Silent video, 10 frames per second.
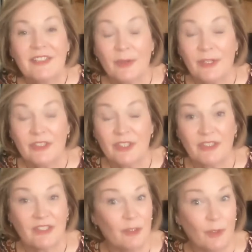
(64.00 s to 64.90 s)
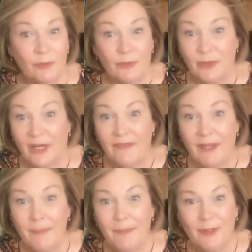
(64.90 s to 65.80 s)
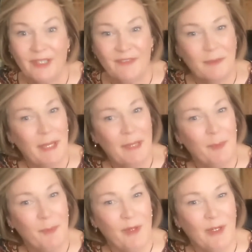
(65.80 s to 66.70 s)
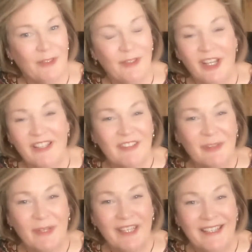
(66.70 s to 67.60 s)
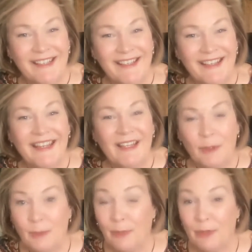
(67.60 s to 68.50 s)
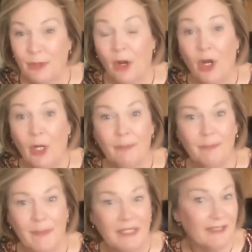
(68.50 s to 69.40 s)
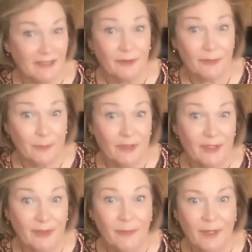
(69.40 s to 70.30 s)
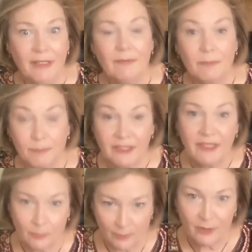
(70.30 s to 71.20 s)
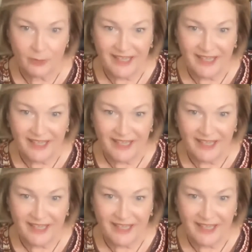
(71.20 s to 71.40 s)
So it's just you'll drive up, they'll give you paperwork, log you in, you'll put your arm basically through the window, right? Please have the window